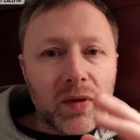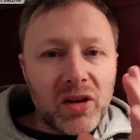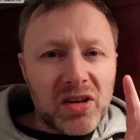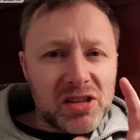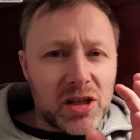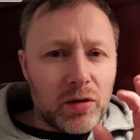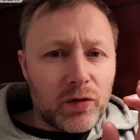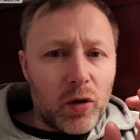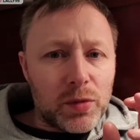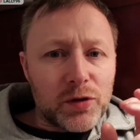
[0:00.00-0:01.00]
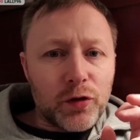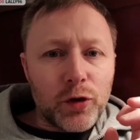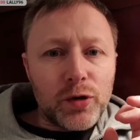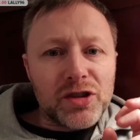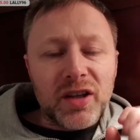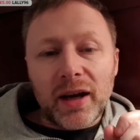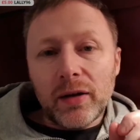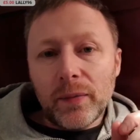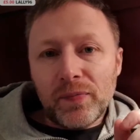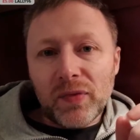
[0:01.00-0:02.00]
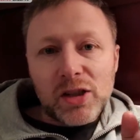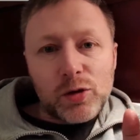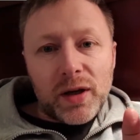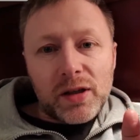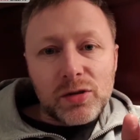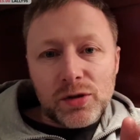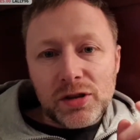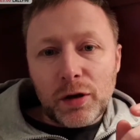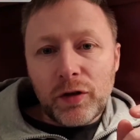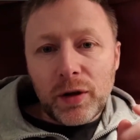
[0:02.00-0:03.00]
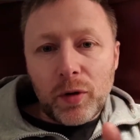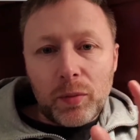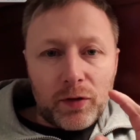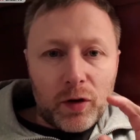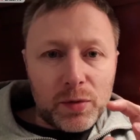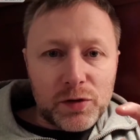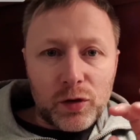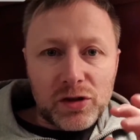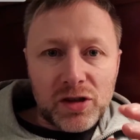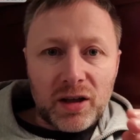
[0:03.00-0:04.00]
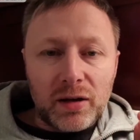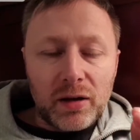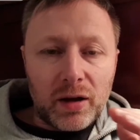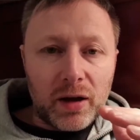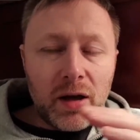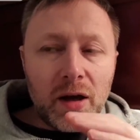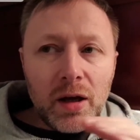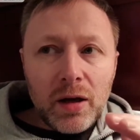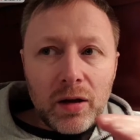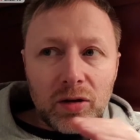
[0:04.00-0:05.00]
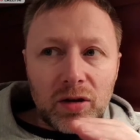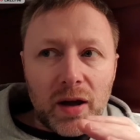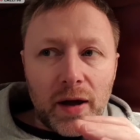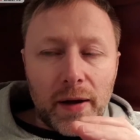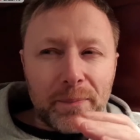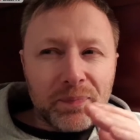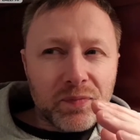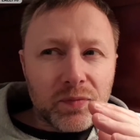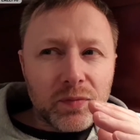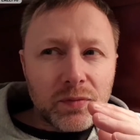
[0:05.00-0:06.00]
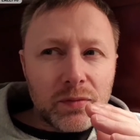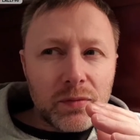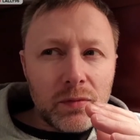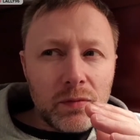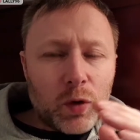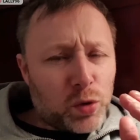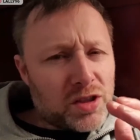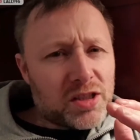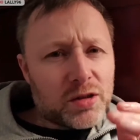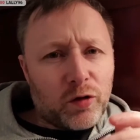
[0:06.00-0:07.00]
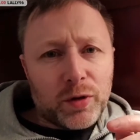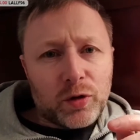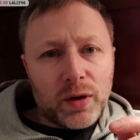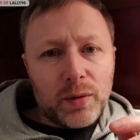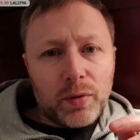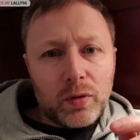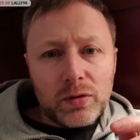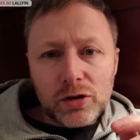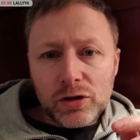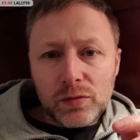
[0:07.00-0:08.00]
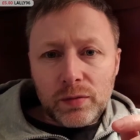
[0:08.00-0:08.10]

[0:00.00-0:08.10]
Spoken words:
you can see how they've almost fused together. That's why you're so stiff at the bottom. They've almost fused together. The what's the stuff between the bones?